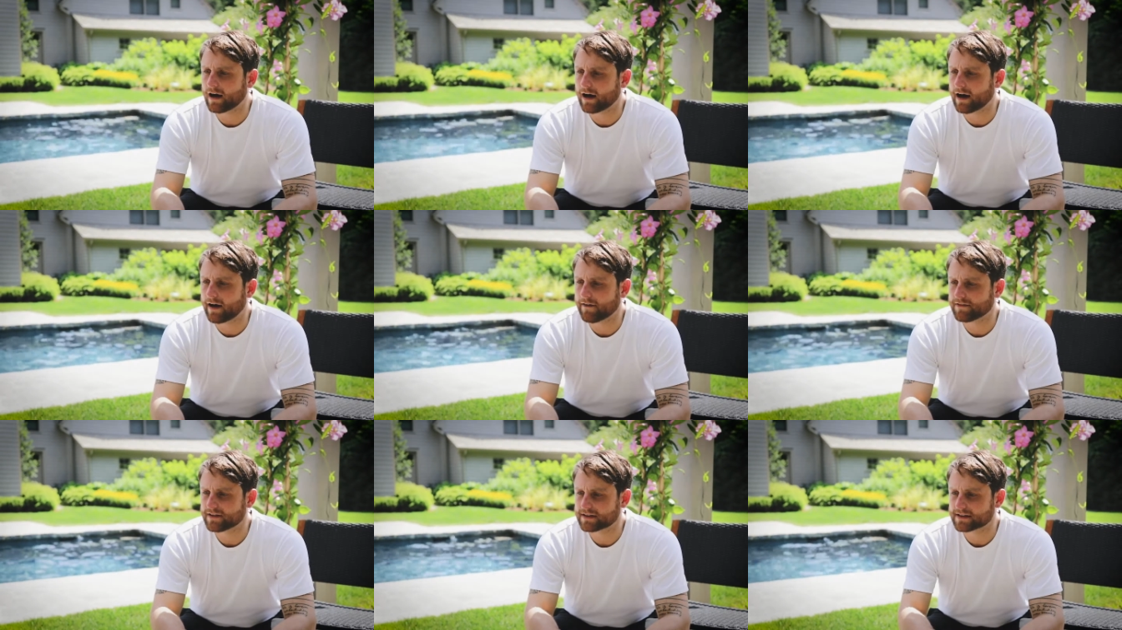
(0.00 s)

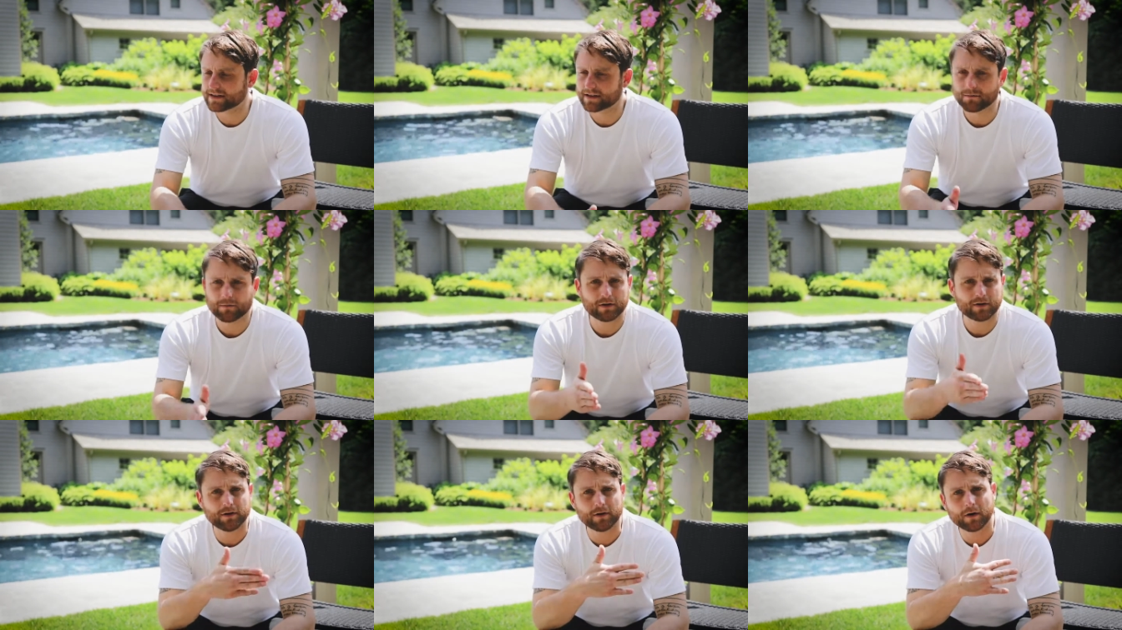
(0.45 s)
Obviously,
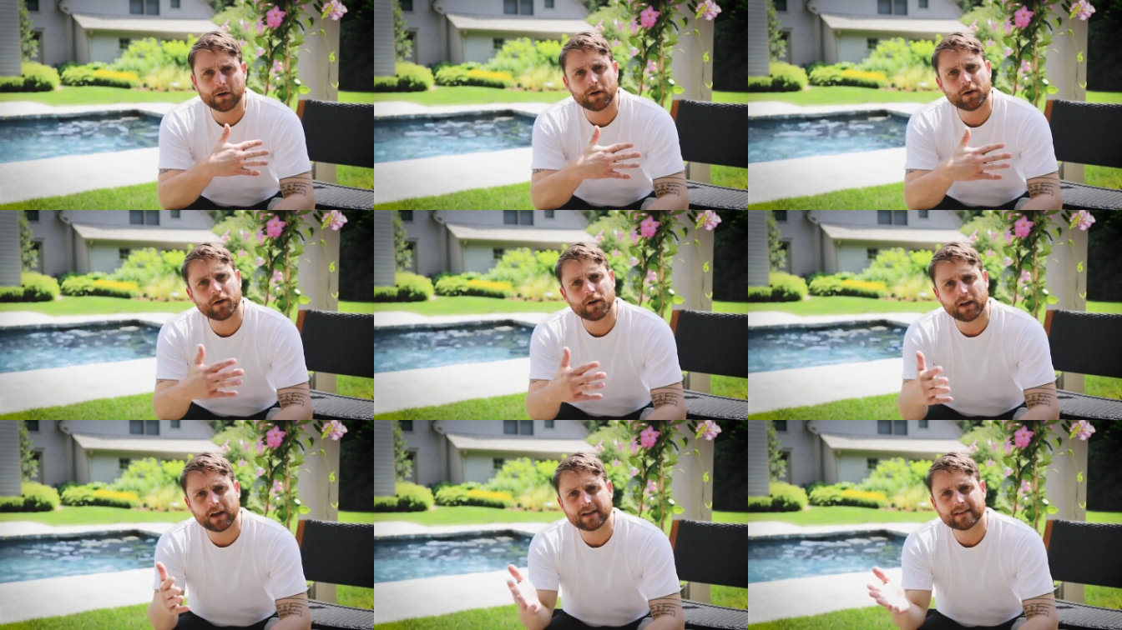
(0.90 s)
when you
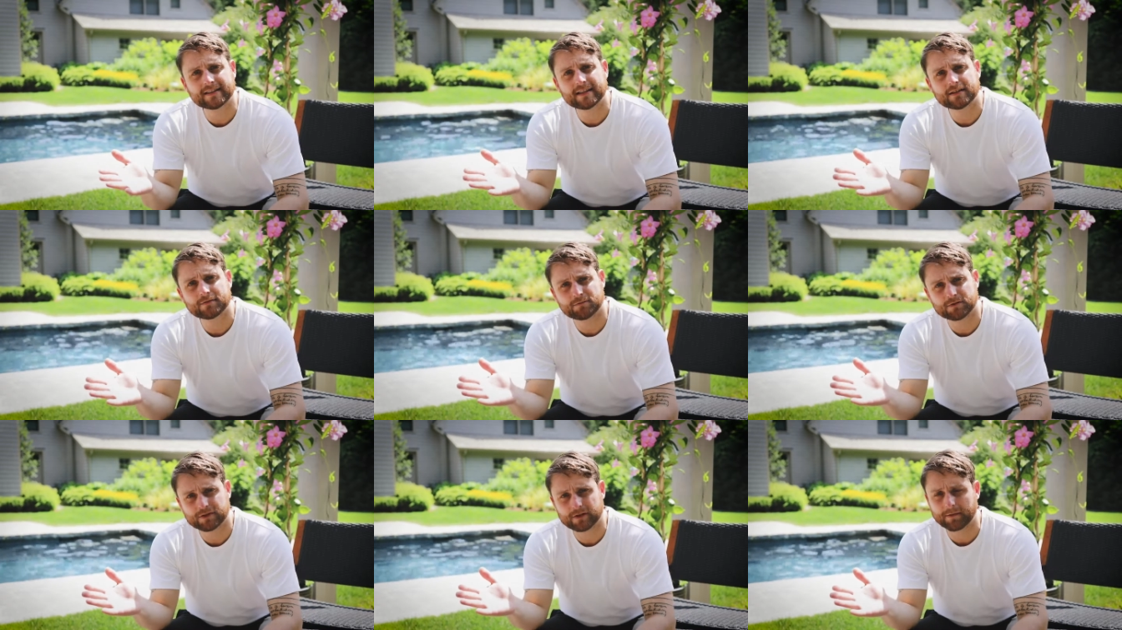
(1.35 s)

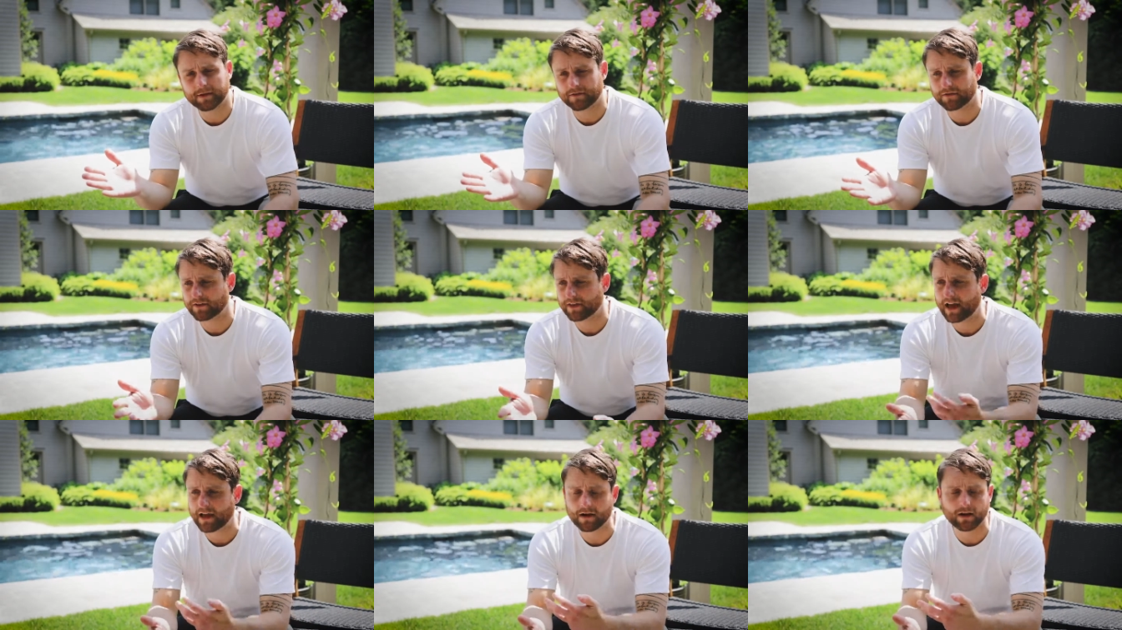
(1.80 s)
exist with something
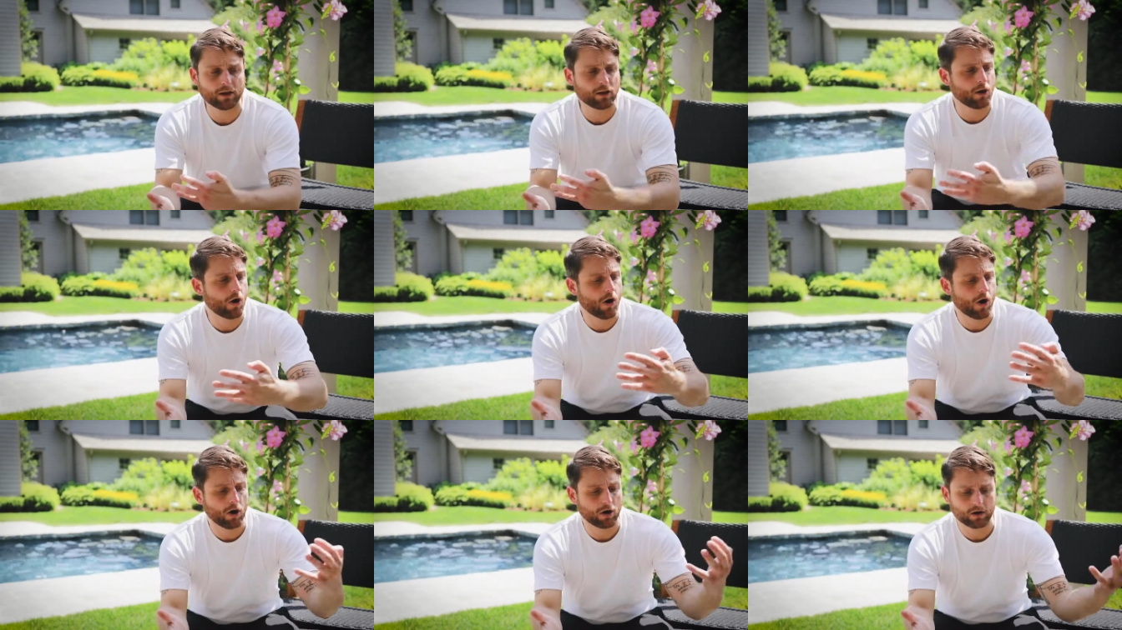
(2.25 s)
for that
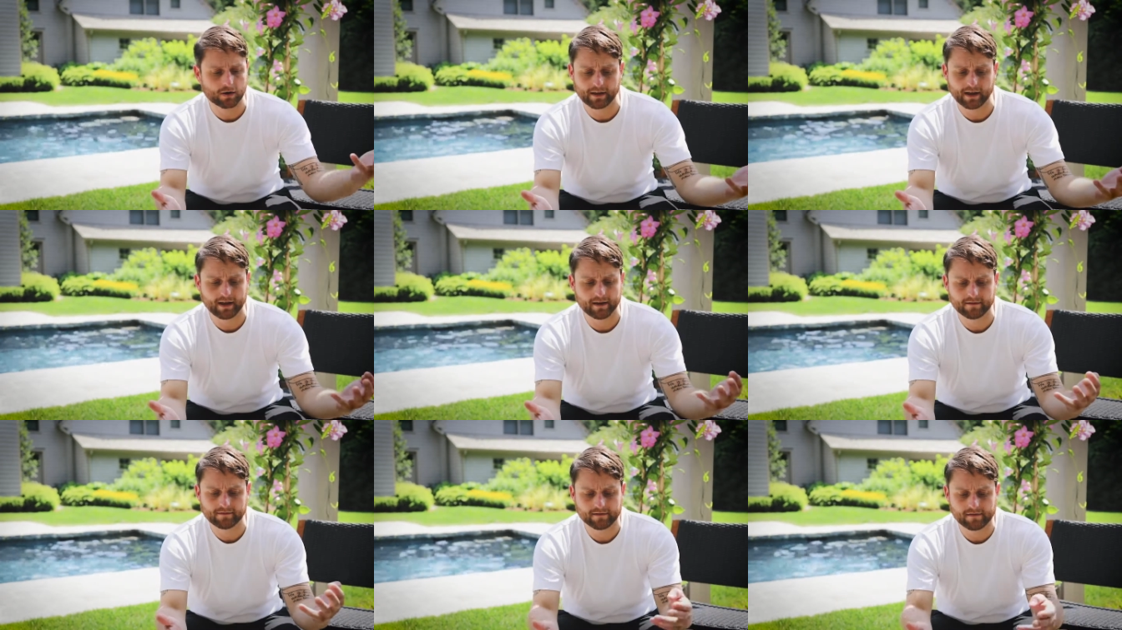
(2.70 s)
long,
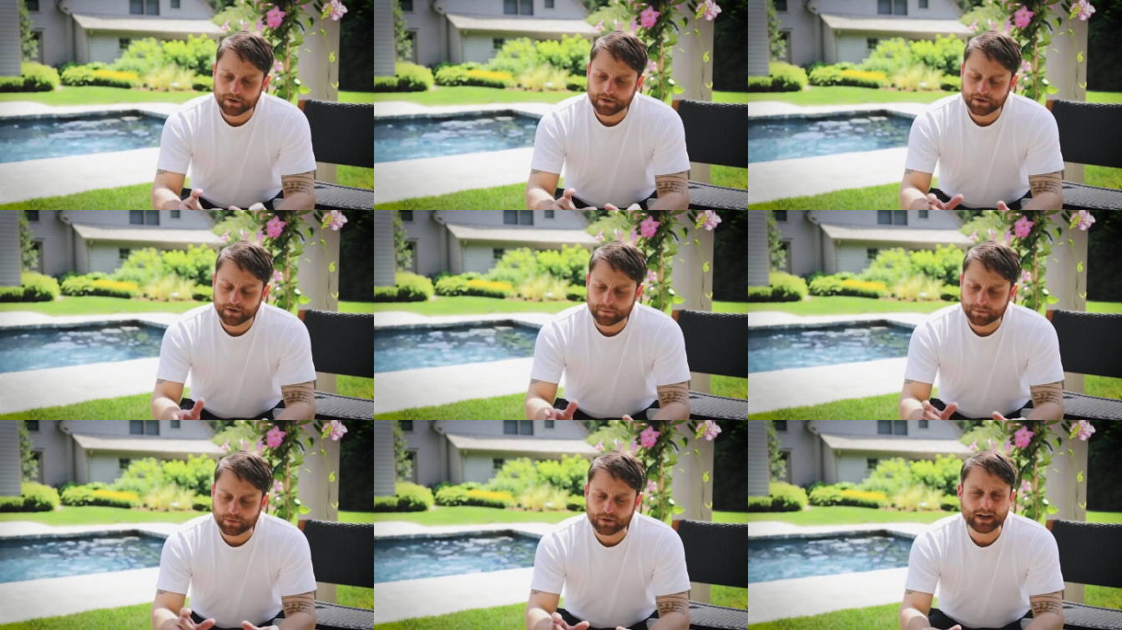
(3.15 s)
then
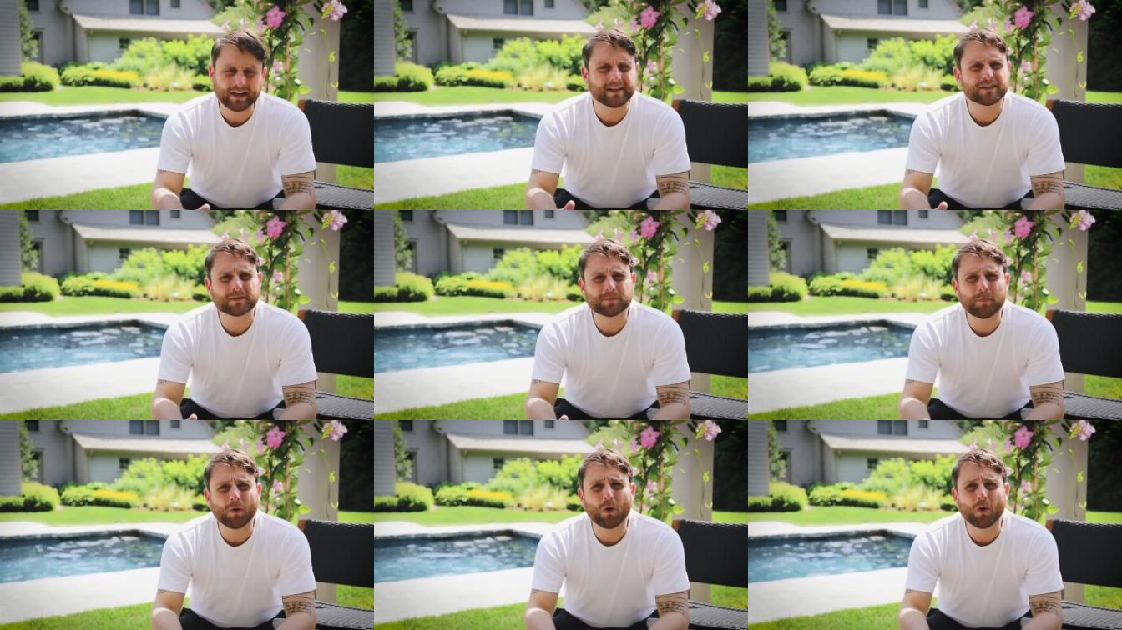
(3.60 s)
you're
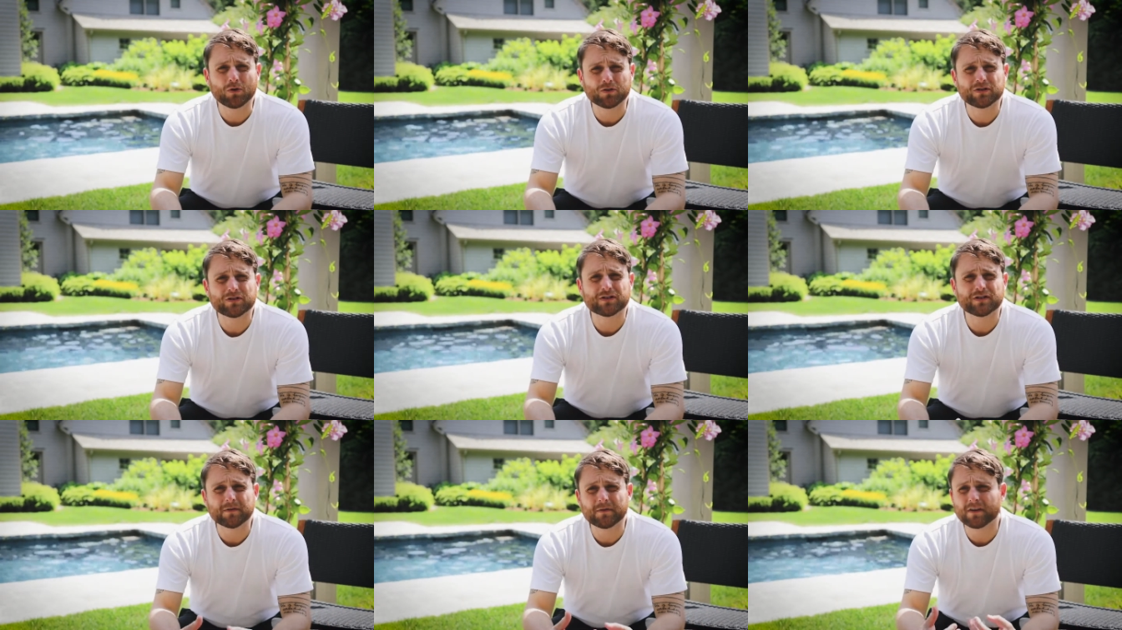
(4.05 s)

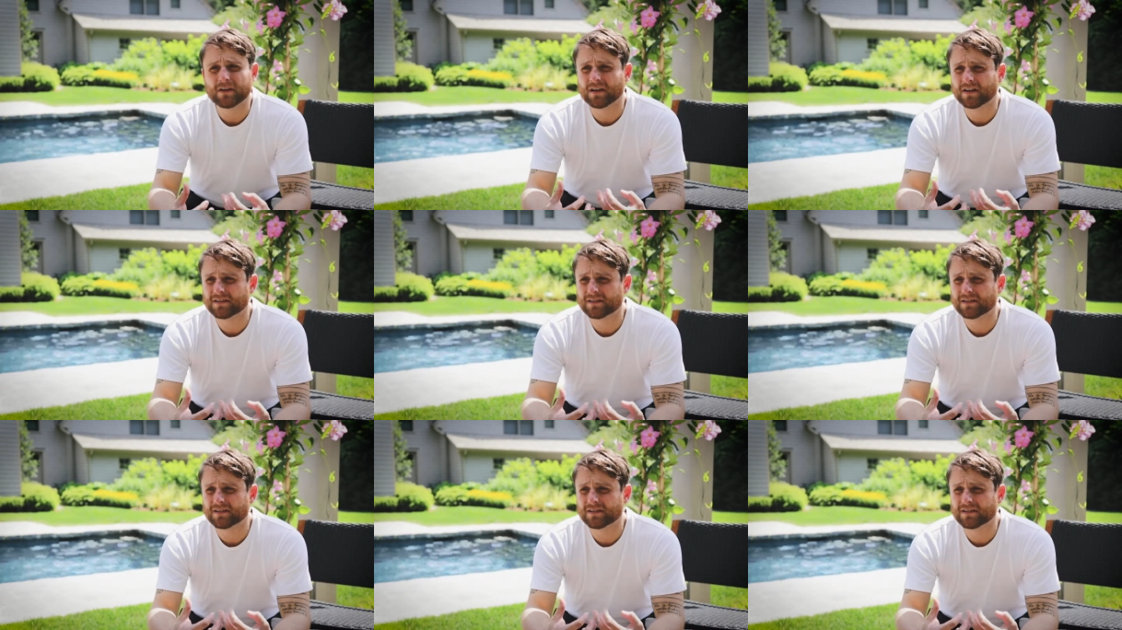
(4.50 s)
predisposed to,